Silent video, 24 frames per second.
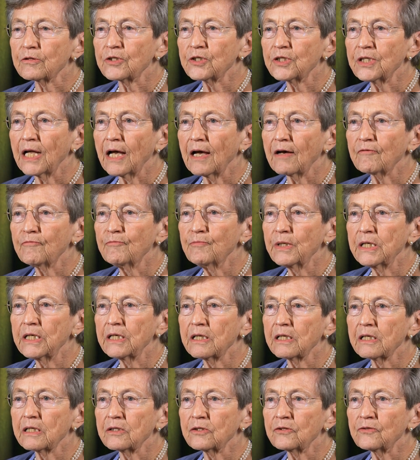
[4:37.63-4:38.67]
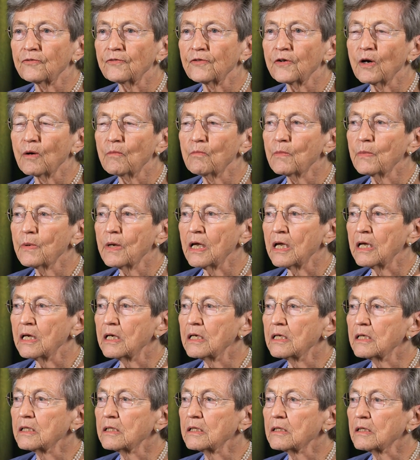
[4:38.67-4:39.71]
staff meetings from
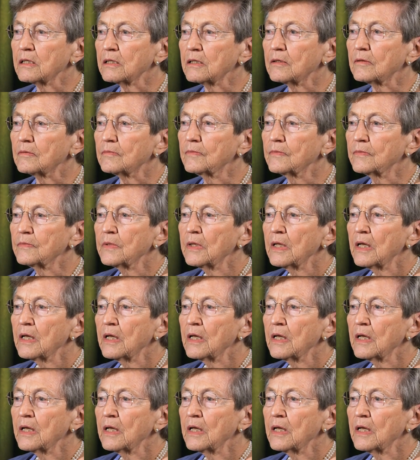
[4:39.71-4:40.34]
a um,